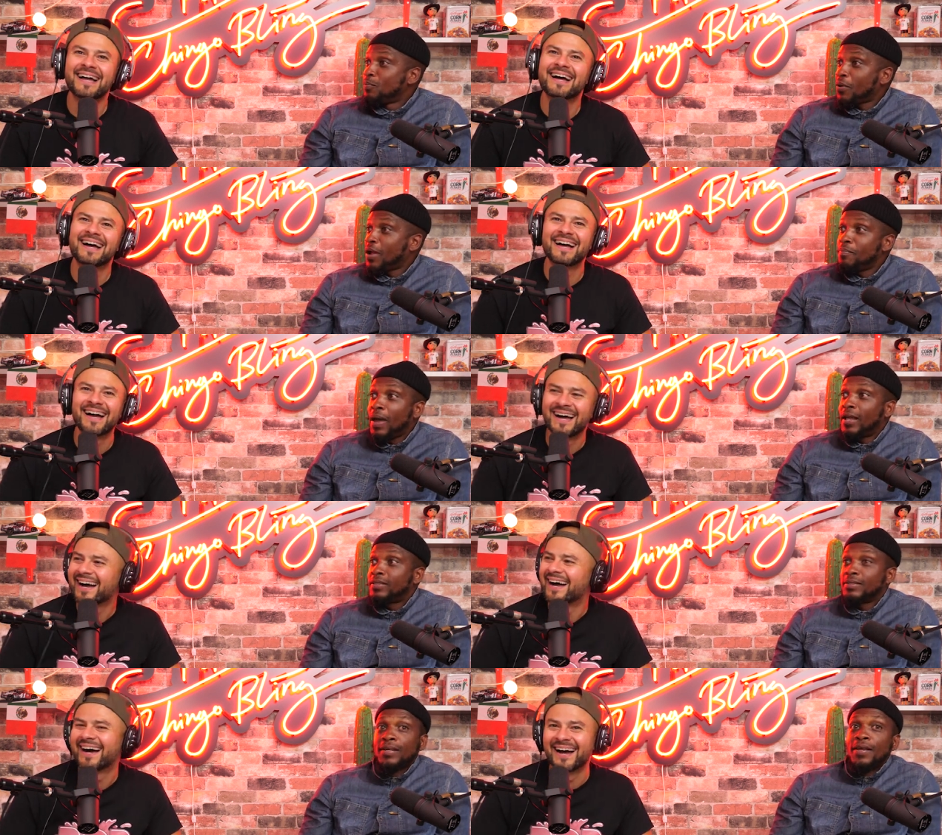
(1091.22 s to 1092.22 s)
Speaker 1: prayer
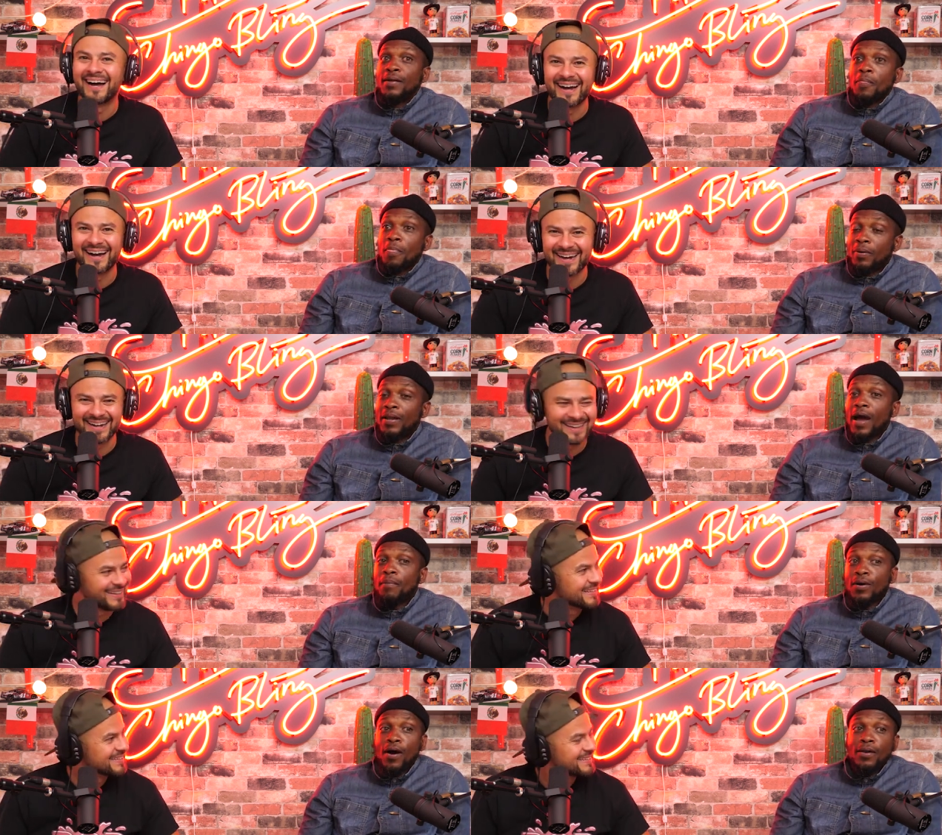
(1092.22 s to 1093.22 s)
mantis." But I'm
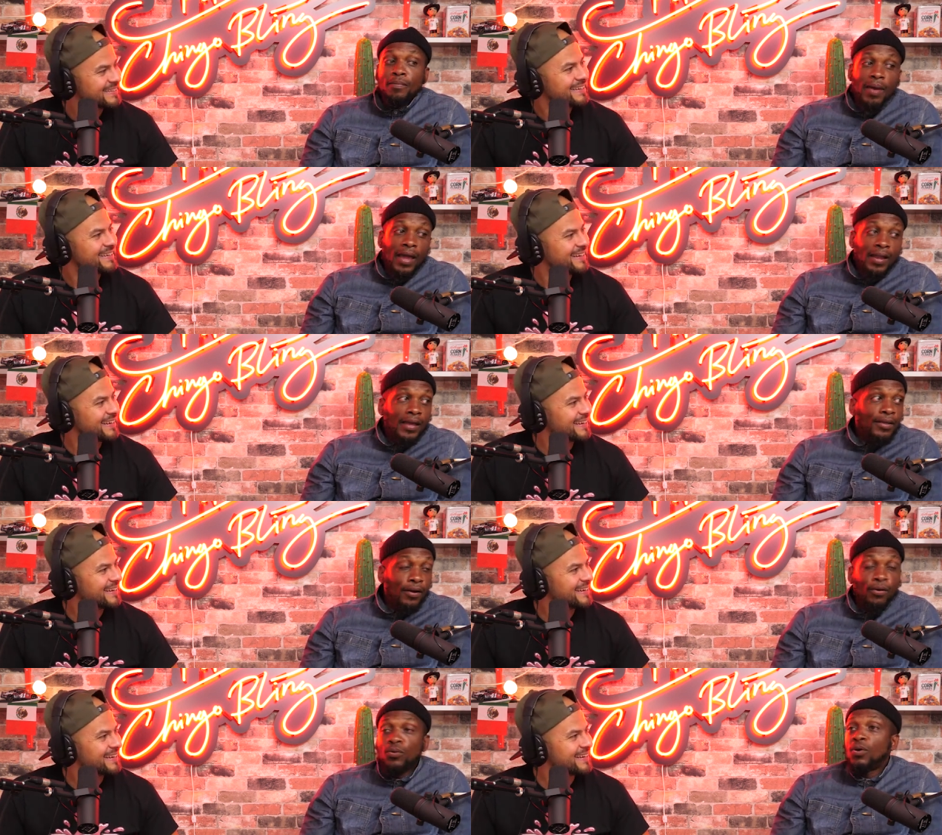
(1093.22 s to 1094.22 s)
calling back like,
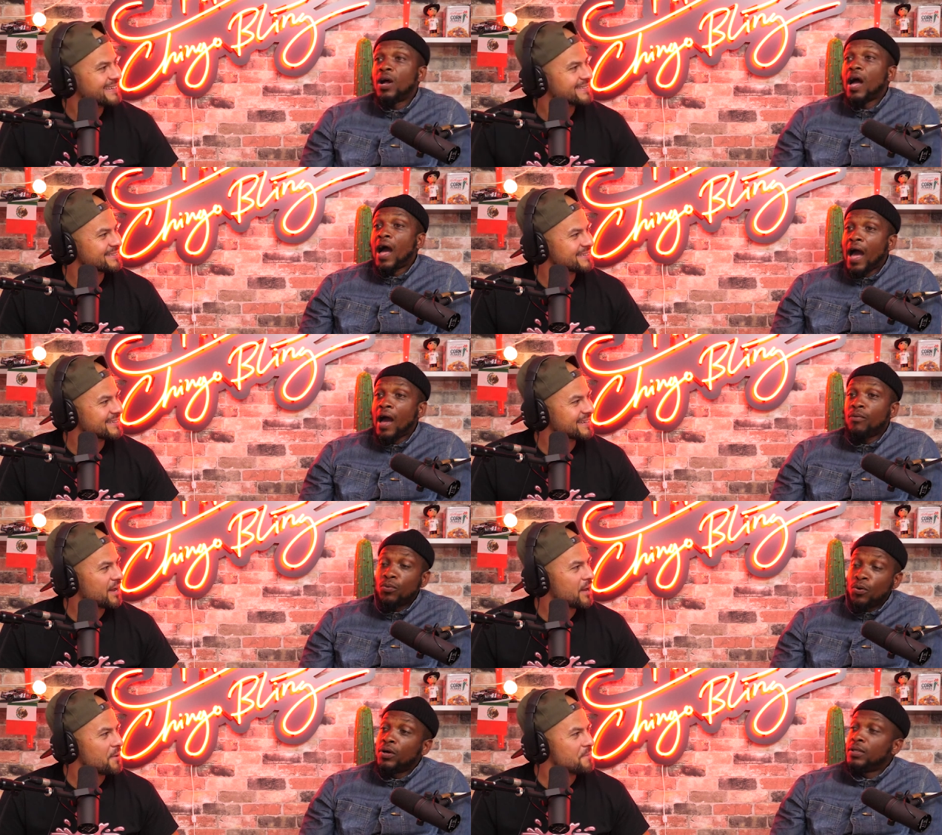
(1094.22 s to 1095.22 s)
"Yo, I
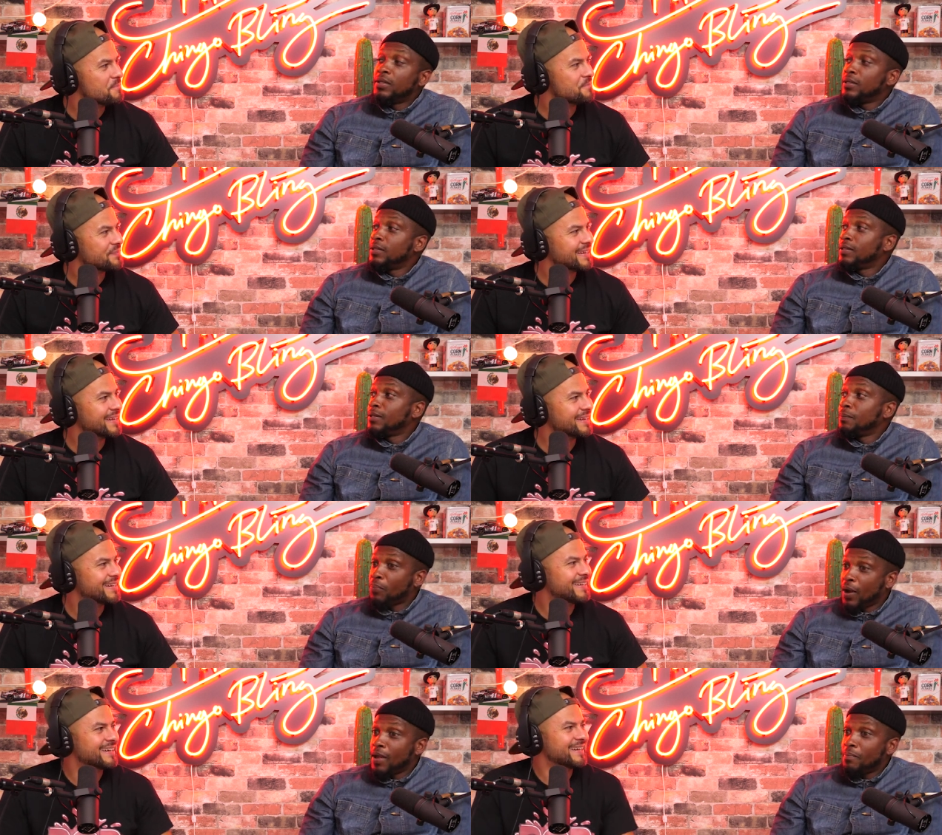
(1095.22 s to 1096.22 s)
want
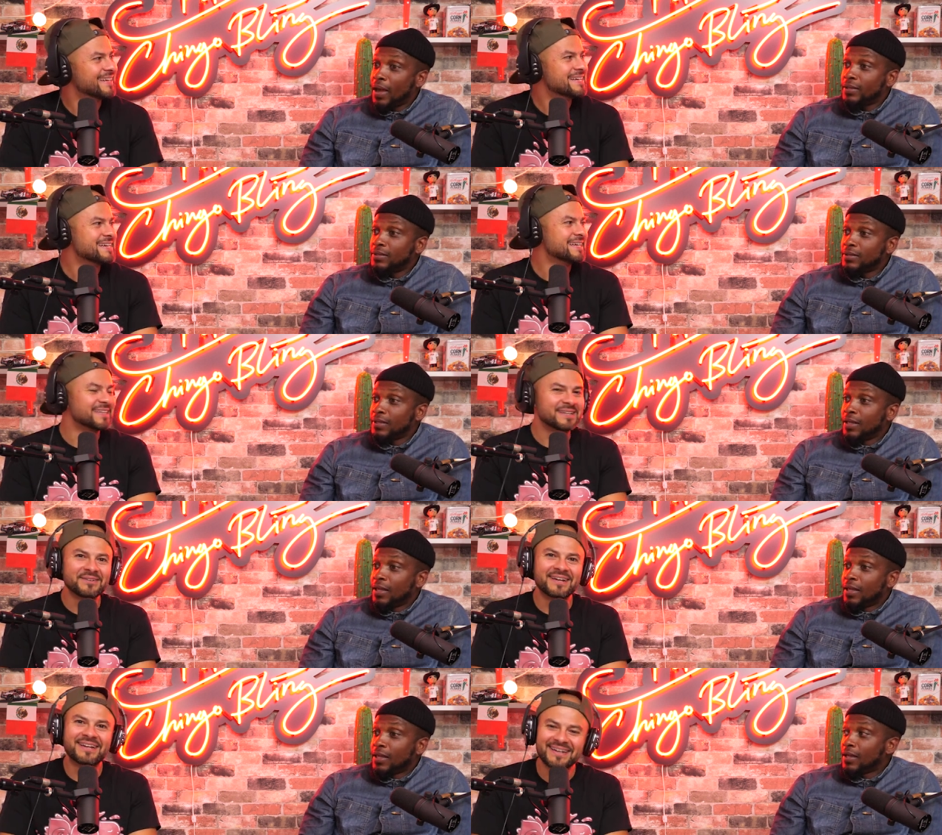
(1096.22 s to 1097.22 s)
prayer mantis,"
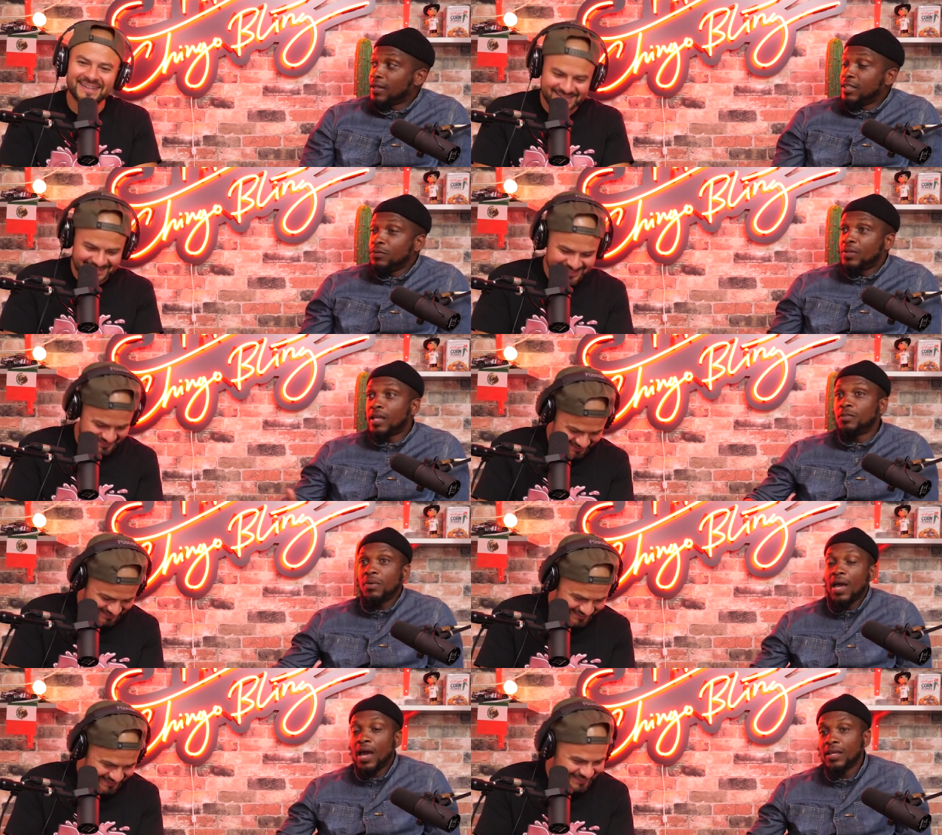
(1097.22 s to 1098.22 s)
Speaker 2: because he was asking me
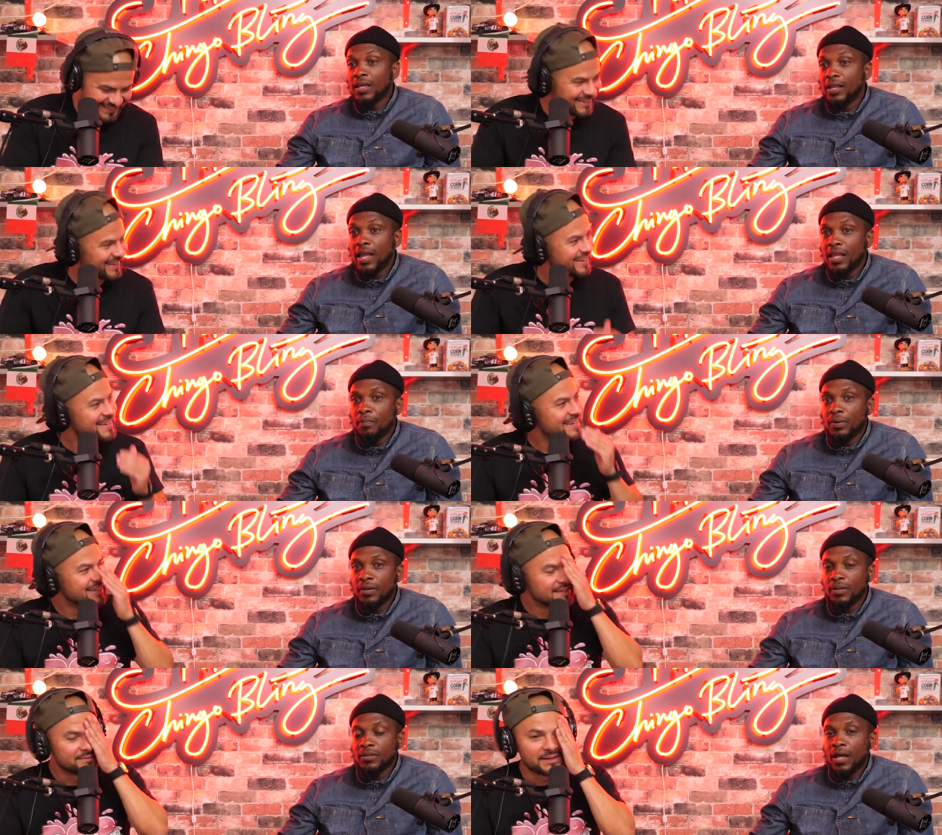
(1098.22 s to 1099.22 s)
how to get
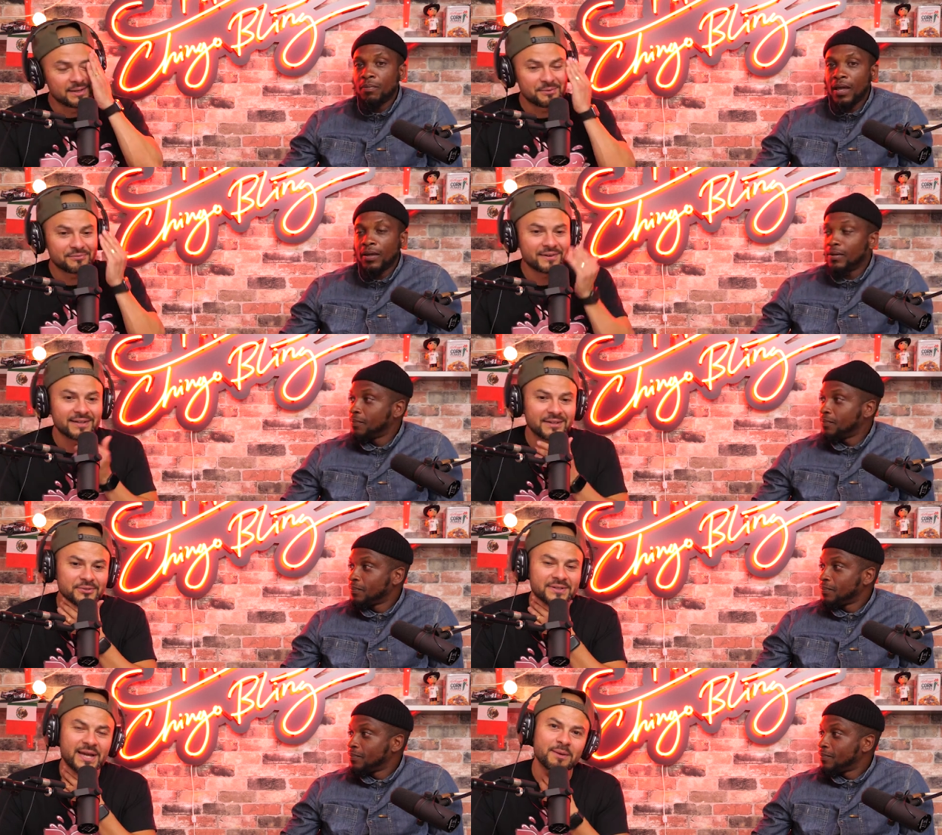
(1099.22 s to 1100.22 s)
ladybugs. Man, I'm let like, me find out you
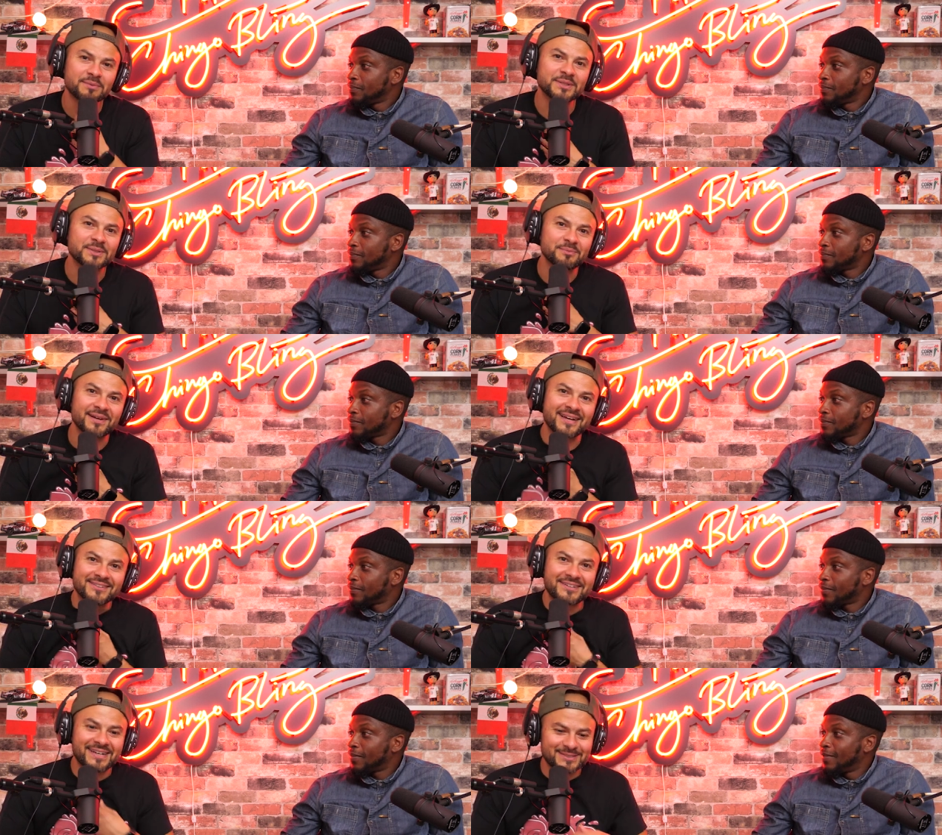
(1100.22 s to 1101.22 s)
gambling in the back.
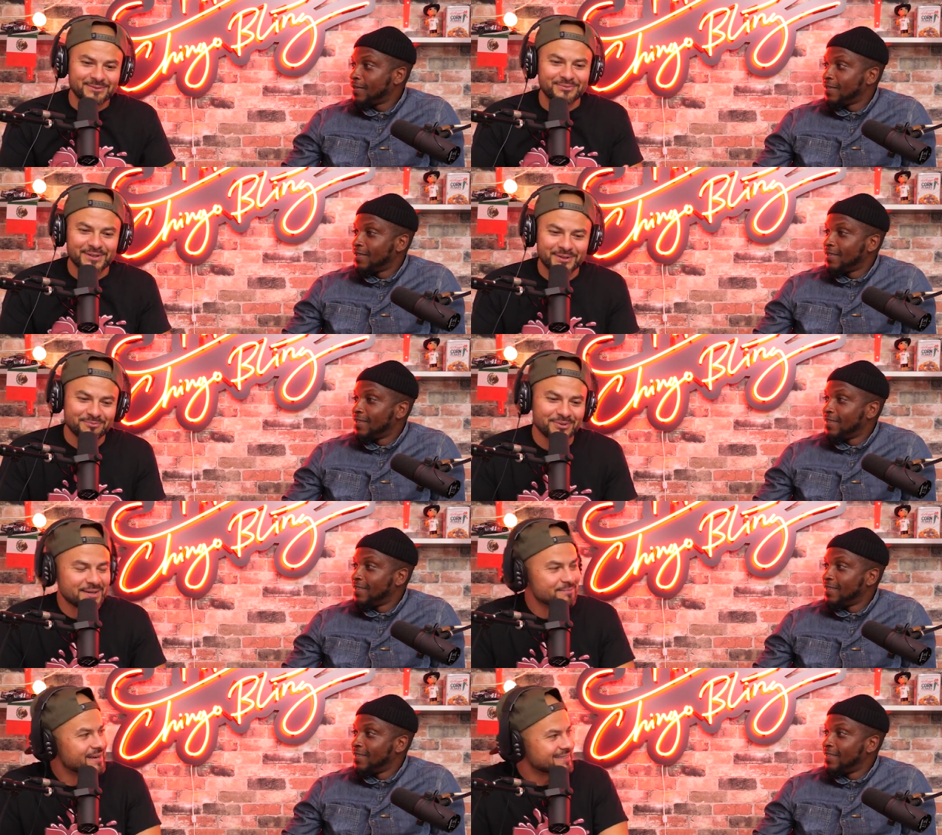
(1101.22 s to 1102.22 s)
You got some fucking
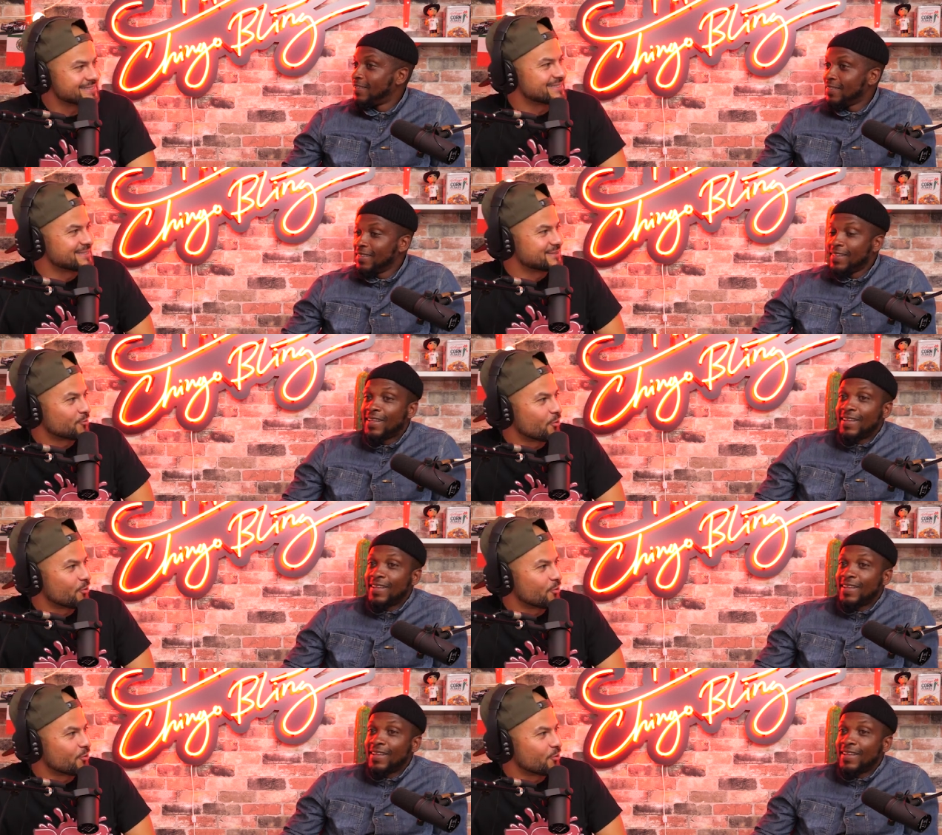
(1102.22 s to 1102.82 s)
praying mantises and